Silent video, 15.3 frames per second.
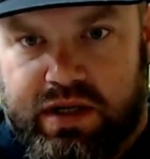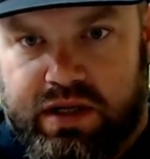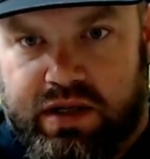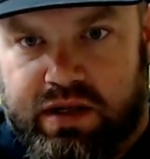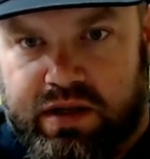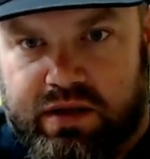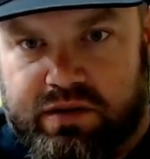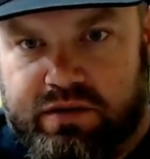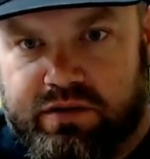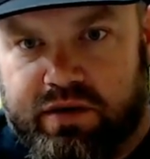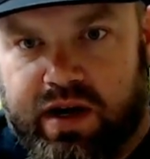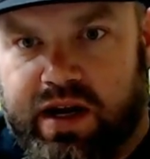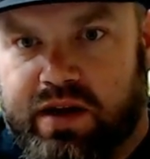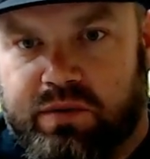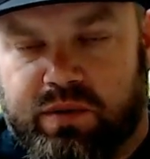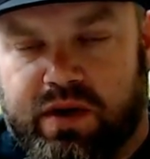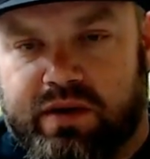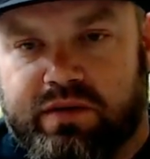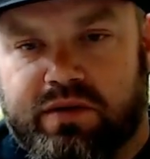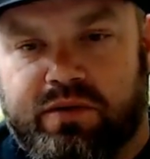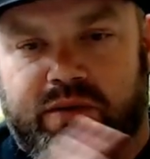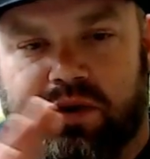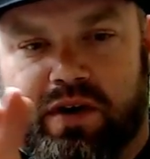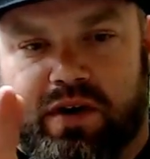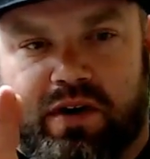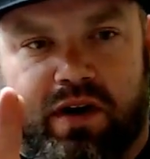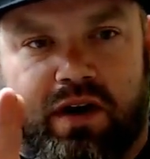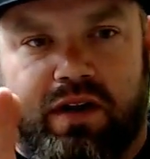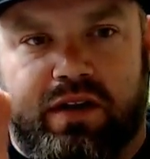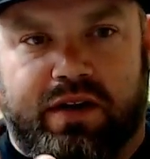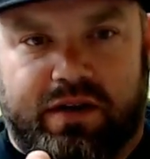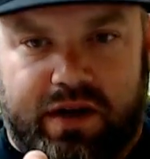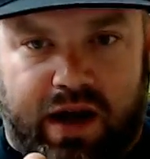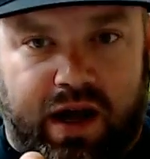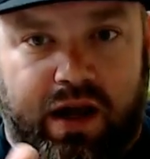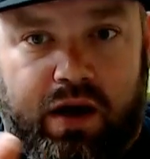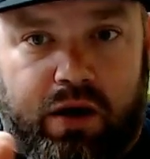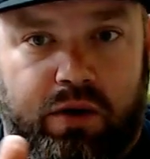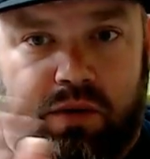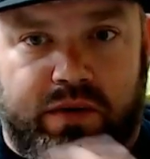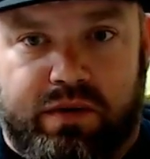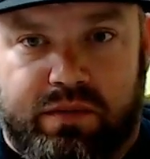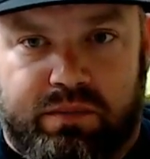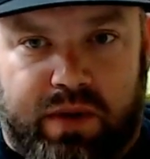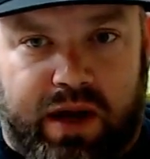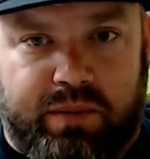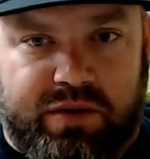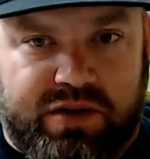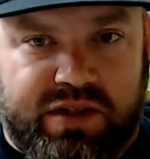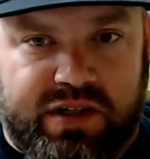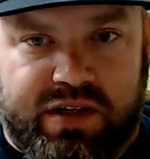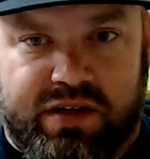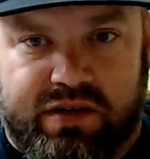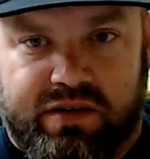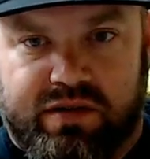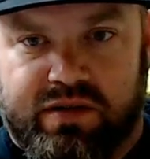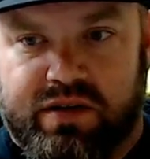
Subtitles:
in trade, whatever you want to call it, I own my machines.